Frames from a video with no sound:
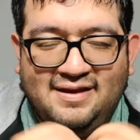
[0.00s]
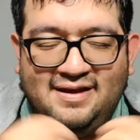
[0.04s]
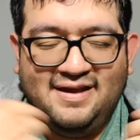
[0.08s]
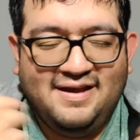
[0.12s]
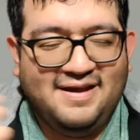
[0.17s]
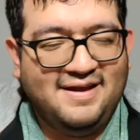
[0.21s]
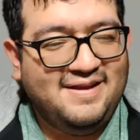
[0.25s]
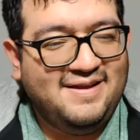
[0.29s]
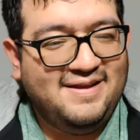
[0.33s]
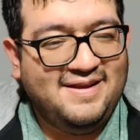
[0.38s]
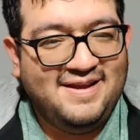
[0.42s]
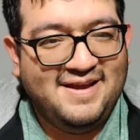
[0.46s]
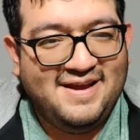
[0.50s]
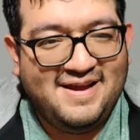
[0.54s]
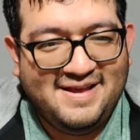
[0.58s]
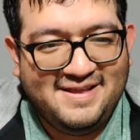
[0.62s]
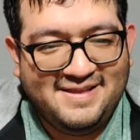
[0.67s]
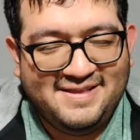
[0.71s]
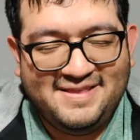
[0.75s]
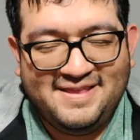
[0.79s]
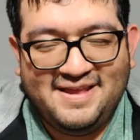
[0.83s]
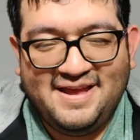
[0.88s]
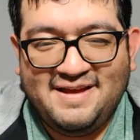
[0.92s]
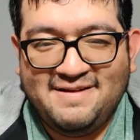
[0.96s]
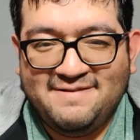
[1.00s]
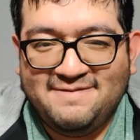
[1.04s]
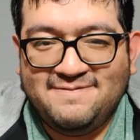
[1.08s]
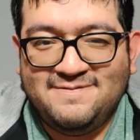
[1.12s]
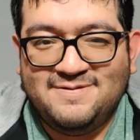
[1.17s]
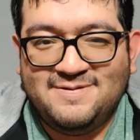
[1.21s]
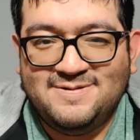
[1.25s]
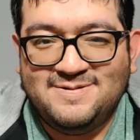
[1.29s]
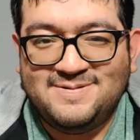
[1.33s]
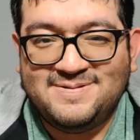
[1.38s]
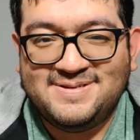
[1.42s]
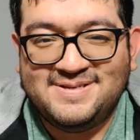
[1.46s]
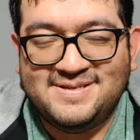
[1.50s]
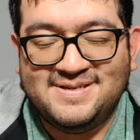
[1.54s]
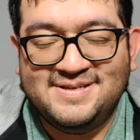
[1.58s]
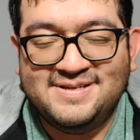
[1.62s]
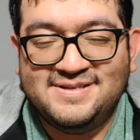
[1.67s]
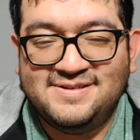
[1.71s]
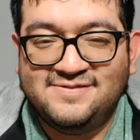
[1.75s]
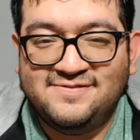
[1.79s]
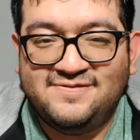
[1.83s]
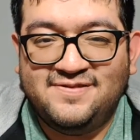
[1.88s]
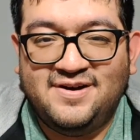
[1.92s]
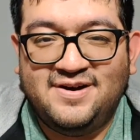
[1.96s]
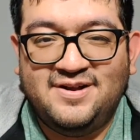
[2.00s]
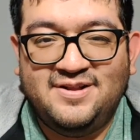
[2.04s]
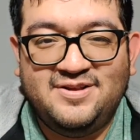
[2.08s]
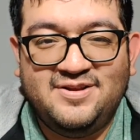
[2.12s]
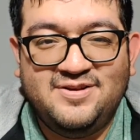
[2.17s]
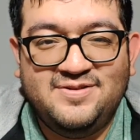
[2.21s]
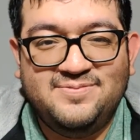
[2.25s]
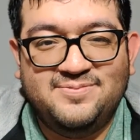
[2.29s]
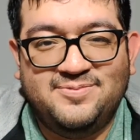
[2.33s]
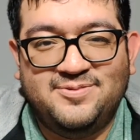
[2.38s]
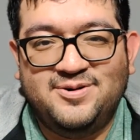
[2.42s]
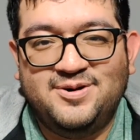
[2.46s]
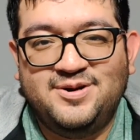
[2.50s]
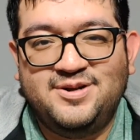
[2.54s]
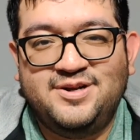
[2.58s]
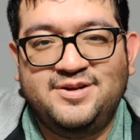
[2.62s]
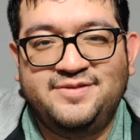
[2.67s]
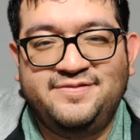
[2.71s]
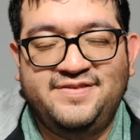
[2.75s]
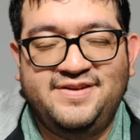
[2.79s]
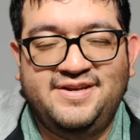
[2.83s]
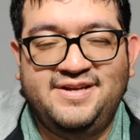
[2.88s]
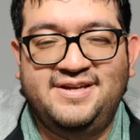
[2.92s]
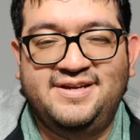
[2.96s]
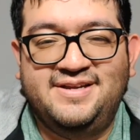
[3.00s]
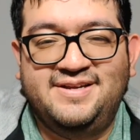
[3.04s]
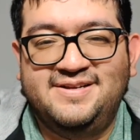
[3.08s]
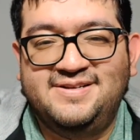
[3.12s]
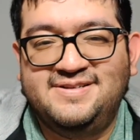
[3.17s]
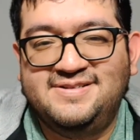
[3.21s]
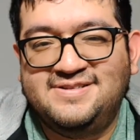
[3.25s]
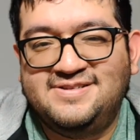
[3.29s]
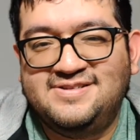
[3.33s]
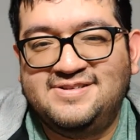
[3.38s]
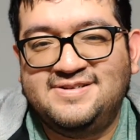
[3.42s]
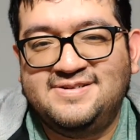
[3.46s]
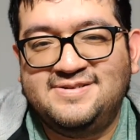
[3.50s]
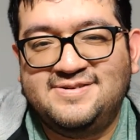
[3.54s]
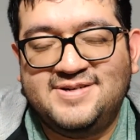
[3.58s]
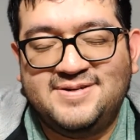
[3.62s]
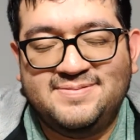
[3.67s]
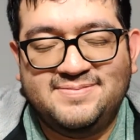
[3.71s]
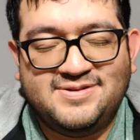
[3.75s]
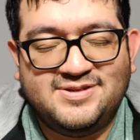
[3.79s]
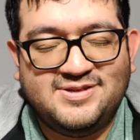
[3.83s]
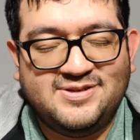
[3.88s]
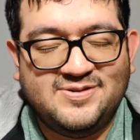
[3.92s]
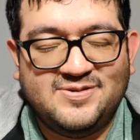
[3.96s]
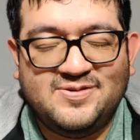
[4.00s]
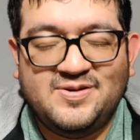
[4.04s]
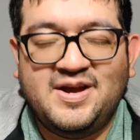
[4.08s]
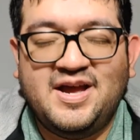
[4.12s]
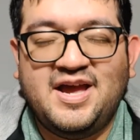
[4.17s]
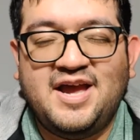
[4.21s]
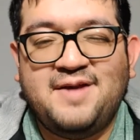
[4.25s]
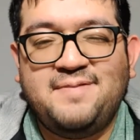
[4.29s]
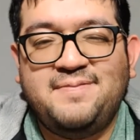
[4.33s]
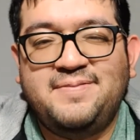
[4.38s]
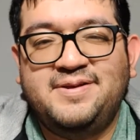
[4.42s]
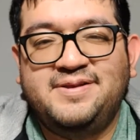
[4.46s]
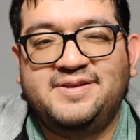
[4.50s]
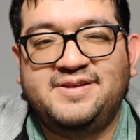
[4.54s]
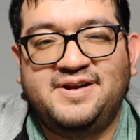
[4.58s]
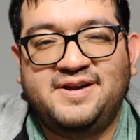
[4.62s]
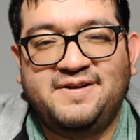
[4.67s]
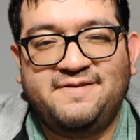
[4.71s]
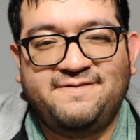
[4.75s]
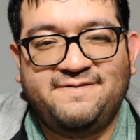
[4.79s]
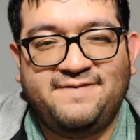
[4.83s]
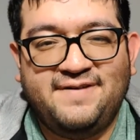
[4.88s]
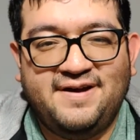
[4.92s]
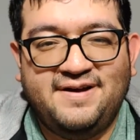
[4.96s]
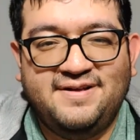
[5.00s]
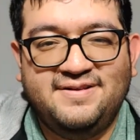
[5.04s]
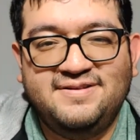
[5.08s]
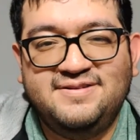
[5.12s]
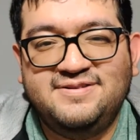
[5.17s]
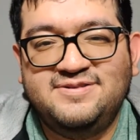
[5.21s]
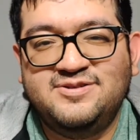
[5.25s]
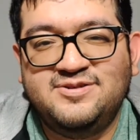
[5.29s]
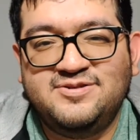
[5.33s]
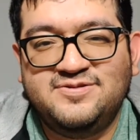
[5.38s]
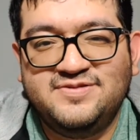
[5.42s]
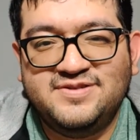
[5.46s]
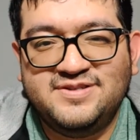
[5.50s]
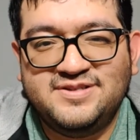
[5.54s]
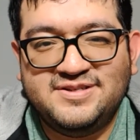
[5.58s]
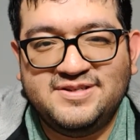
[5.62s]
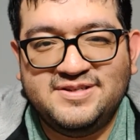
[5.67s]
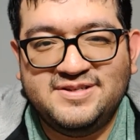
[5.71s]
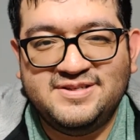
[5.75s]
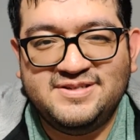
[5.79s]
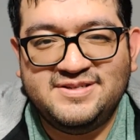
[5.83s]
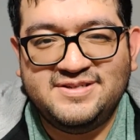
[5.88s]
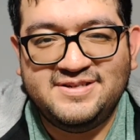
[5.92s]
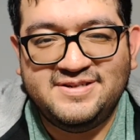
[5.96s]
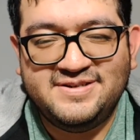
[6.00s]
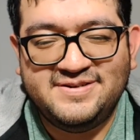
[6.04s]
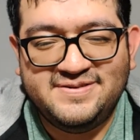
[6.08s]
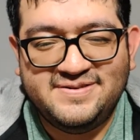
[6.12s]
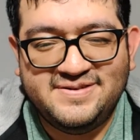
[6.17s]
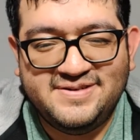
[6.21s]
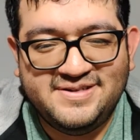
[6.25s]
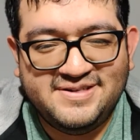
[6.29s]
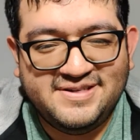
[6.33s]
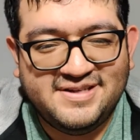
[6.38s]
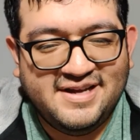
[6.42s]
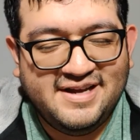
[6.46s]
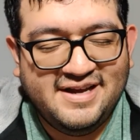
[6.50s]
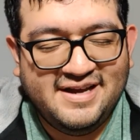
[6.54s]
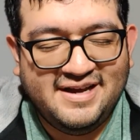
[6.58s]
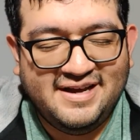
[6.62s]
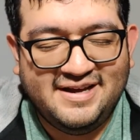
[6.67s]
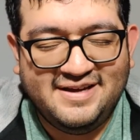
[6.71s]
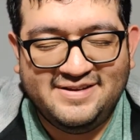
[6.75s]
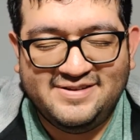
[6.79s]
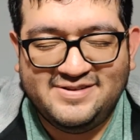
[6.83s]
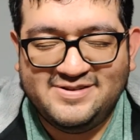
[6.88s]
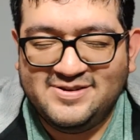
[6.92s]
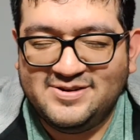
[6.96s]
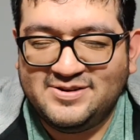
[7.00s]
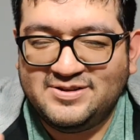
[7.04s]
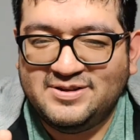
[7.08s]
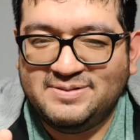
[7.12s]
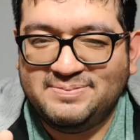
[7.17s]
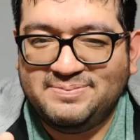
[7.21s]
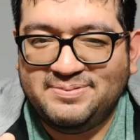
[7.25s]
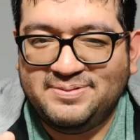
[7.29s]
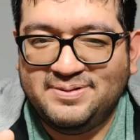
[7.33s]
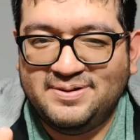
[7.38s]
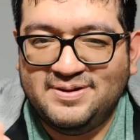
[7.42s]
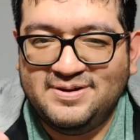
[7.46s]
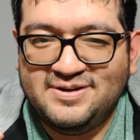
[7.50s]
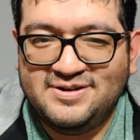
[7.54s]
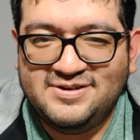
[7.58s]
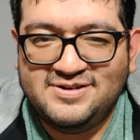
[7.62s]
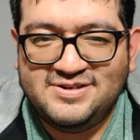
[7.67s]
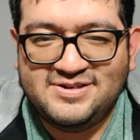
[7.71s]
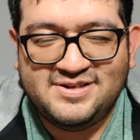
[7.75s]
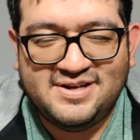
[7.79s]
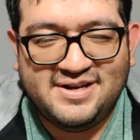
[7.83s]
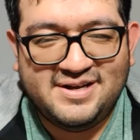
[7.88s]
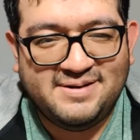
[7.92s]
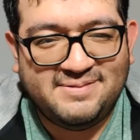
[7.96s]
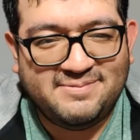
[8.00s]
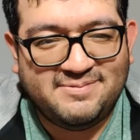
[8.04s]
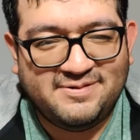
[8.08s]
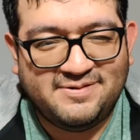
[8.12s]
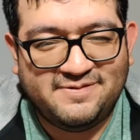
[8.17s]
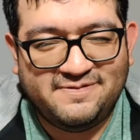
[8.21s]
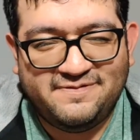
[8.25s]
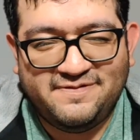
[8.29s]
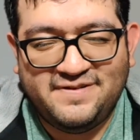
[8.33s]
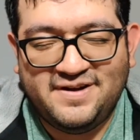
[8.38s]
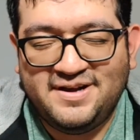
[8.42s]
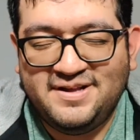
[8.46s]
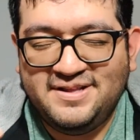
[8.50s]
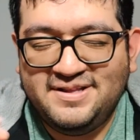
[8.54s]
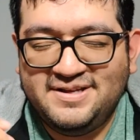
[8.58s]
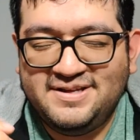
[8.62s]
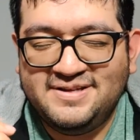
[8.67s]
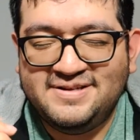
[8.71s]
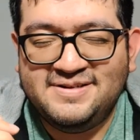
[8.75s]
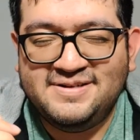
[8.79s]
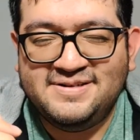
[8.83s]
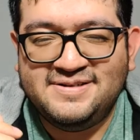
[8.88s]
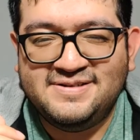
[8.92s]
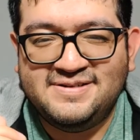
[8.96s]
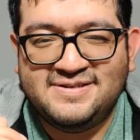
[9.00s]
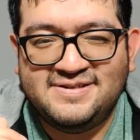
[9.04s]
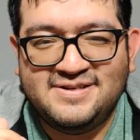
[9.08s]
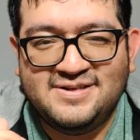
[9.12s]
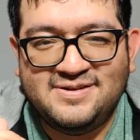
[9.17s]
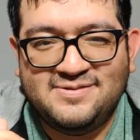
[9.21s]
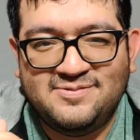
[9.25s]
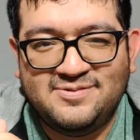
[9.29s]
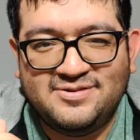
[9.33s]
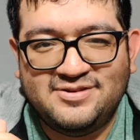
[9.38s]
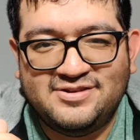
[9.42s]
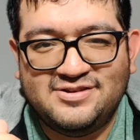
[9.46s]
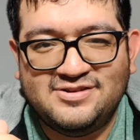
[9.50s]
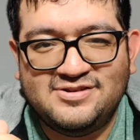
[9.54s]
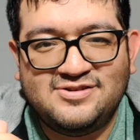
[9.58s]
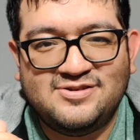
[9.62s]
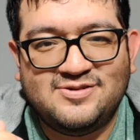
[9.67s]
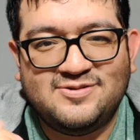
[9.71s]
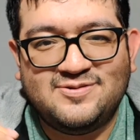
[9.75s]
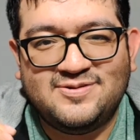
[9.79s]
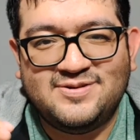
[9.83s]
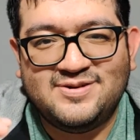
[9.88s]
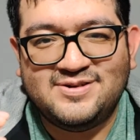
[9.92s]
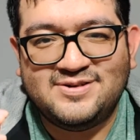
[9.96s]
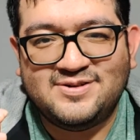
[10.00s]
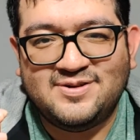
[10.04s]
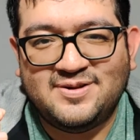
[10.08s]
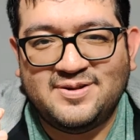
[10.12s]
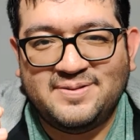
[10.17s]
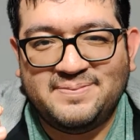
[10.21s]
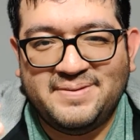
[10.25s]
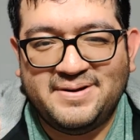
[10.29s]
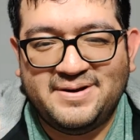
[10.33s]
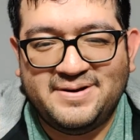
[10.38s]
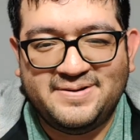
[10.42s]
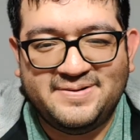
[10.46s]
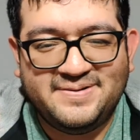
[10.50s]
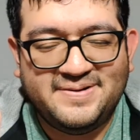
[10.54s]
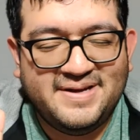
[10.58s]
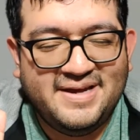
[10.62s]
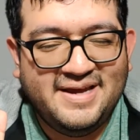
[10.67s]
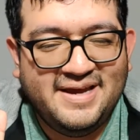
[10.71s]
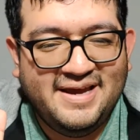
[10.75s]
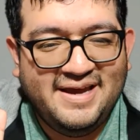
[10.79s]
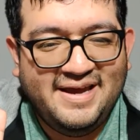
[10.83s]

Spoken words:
And yeah, that, folks, is volume 1 of Eden Zero. I'm so happy that I finally dove into this series. I took the plunge, and we're finally getting to see what the story is all about.